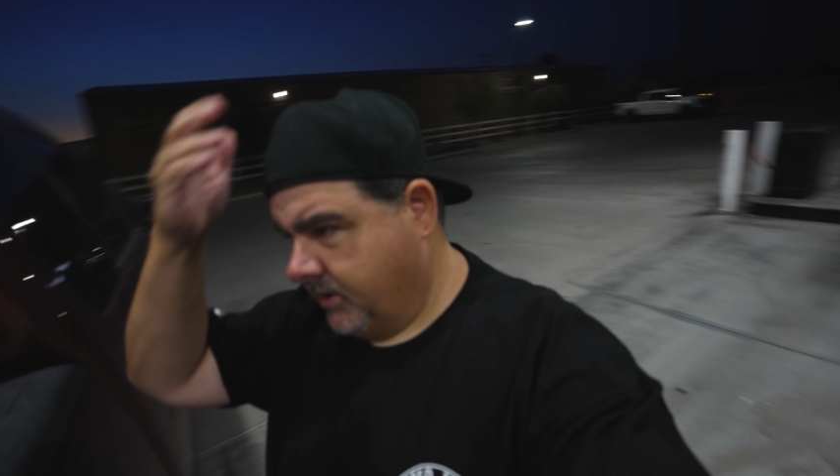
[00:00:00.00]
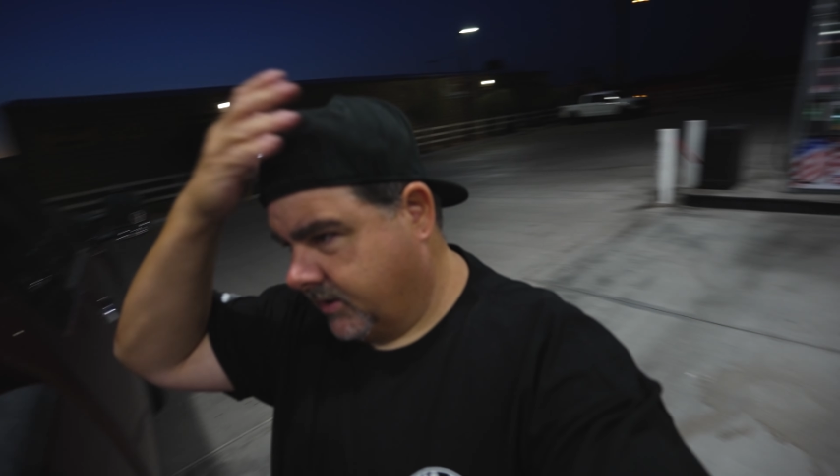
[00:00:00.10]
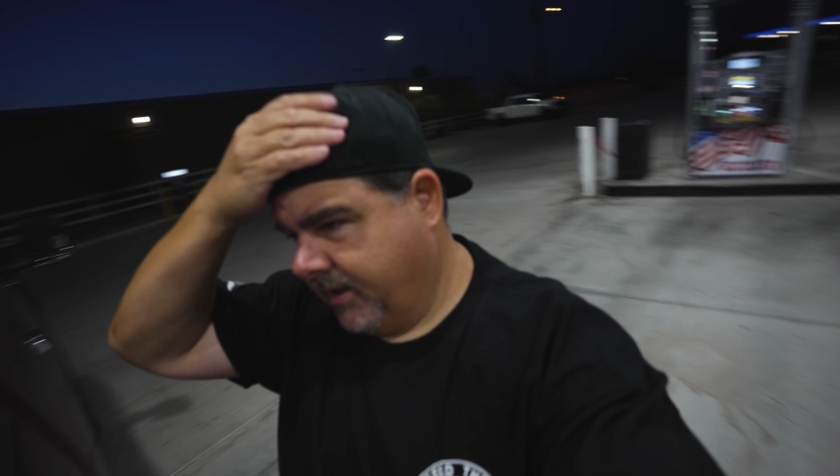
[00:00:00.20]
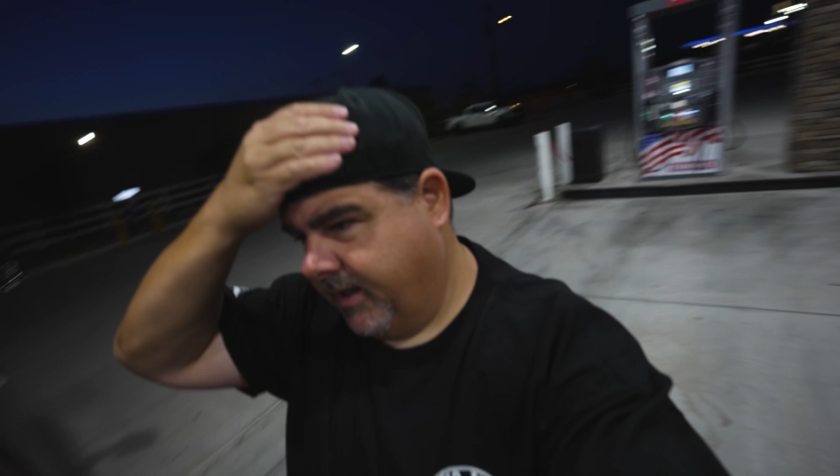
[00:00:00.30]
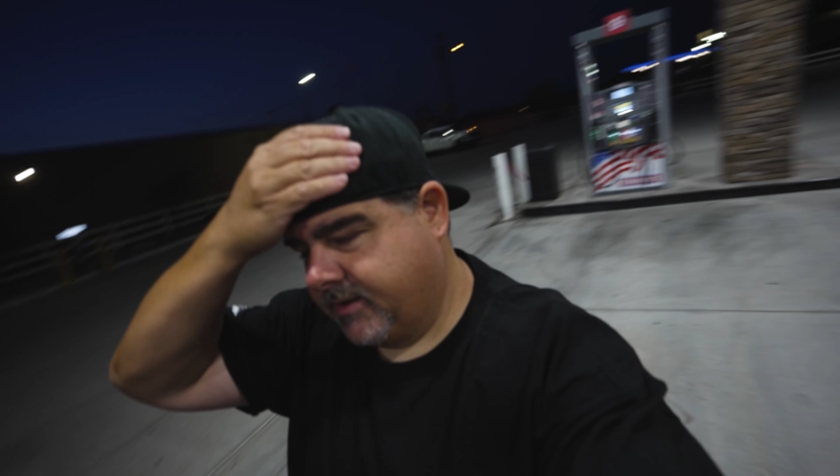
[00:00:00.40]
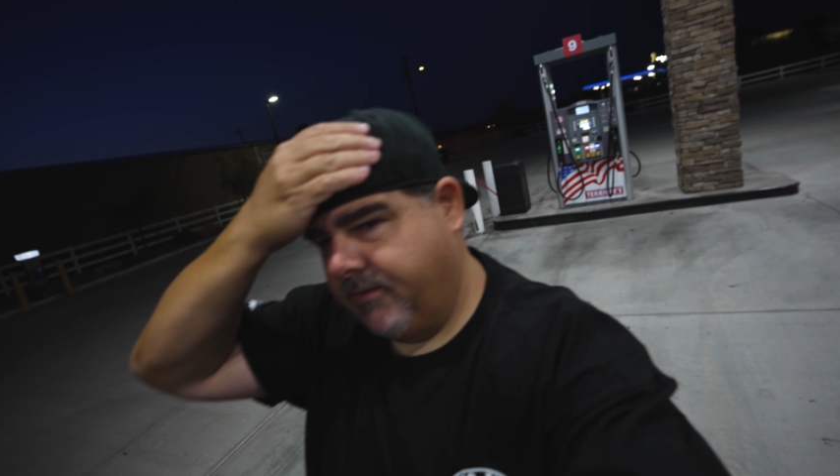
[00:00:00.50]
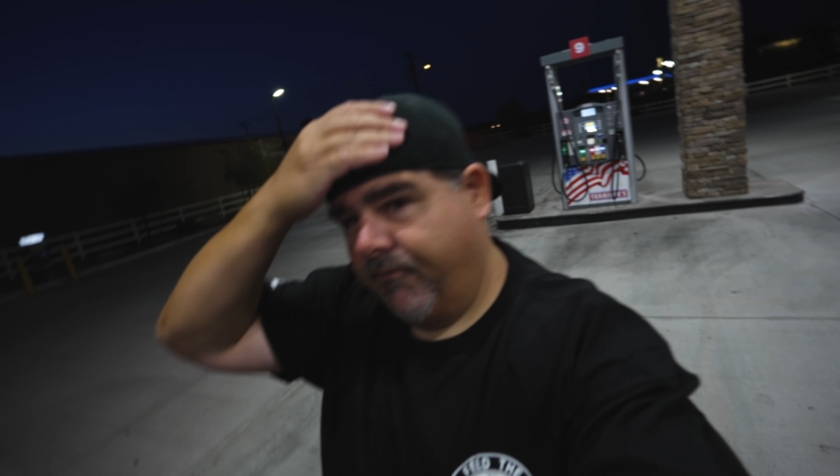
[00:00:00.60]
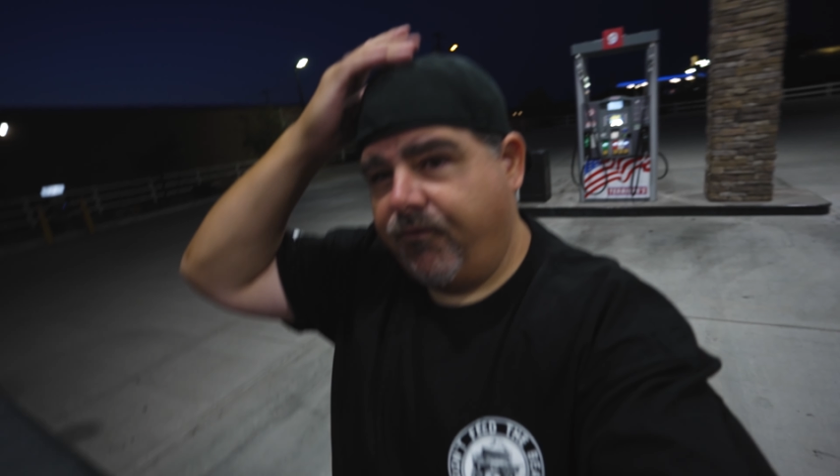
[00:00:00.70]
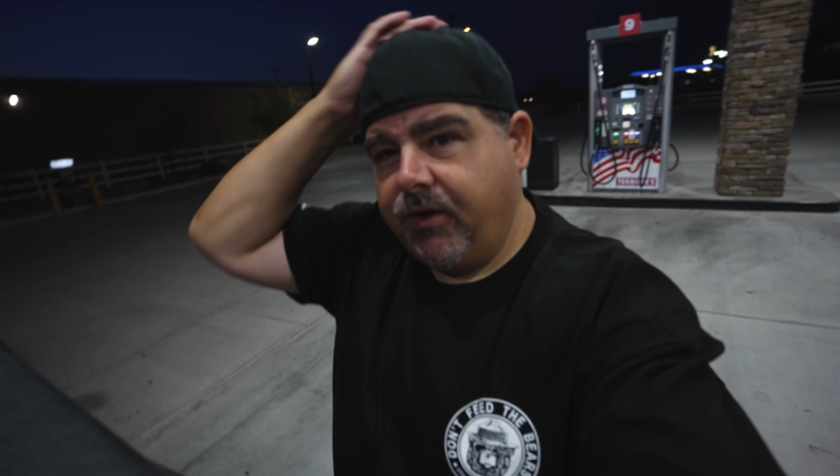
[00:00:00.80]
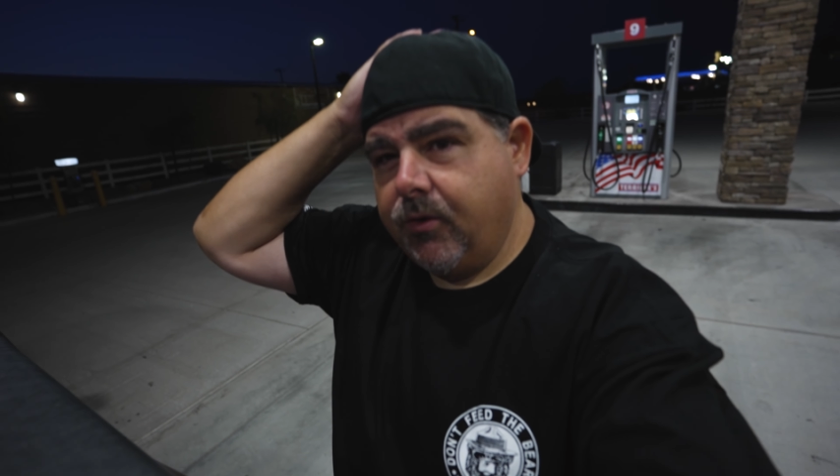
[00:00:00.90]
just got some
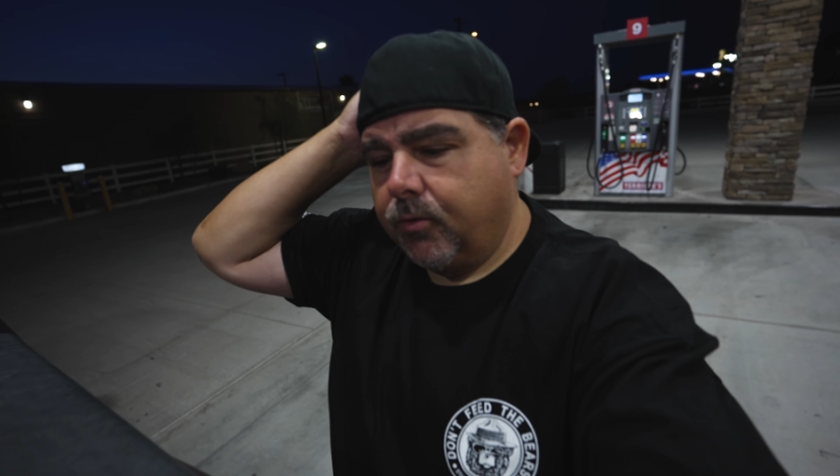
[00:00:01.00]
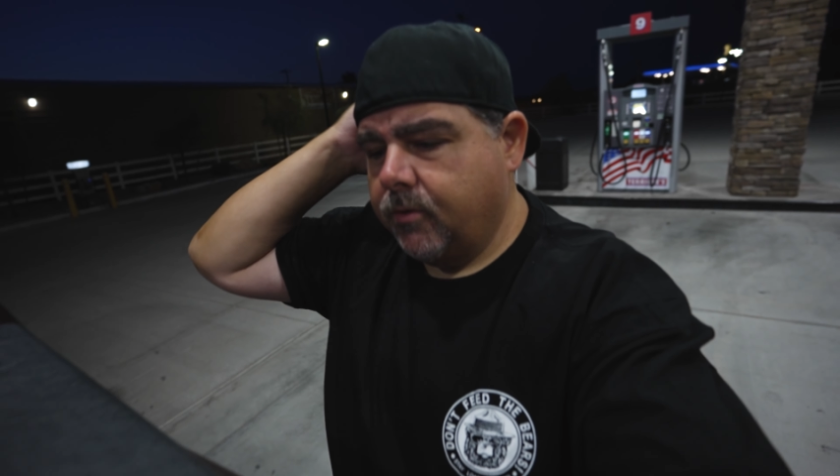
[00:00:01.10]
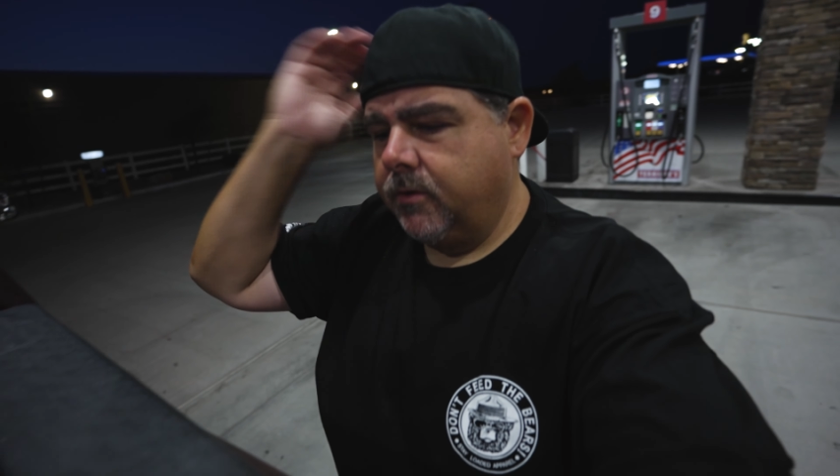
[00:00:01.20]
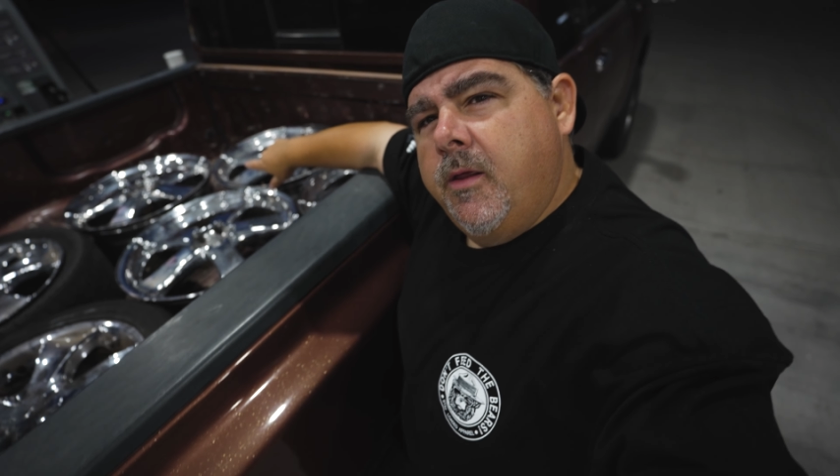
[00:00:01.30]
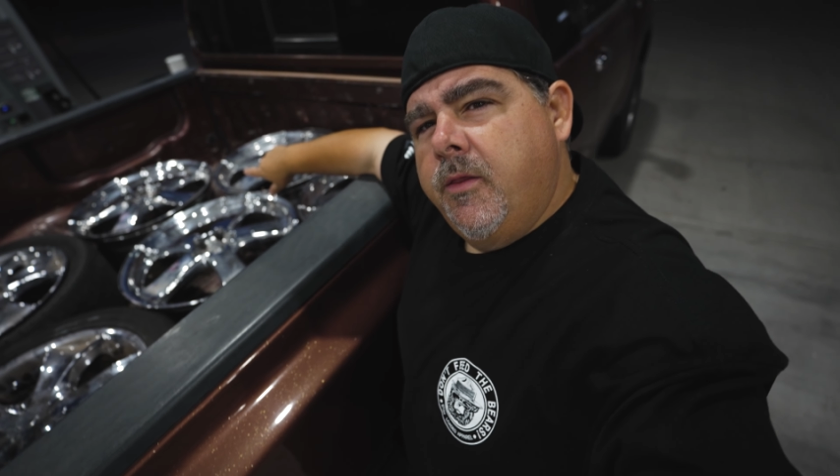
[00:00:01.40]
fuel.